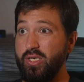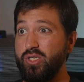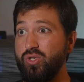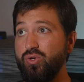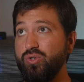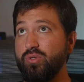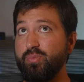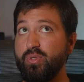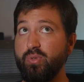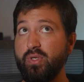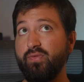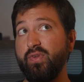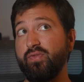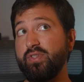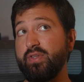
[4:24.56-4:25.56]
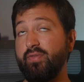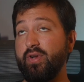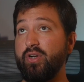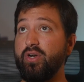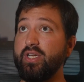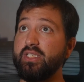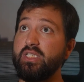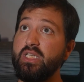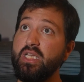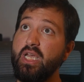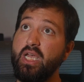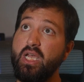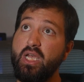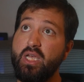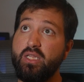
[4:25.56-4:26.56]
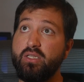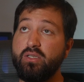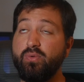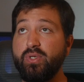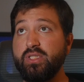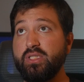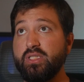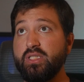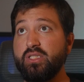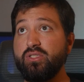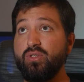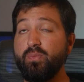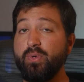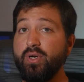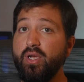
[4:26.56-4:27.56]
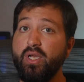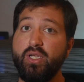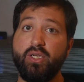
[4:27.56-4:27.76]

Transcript: to choose between the 5700 XT and the 2060 Super,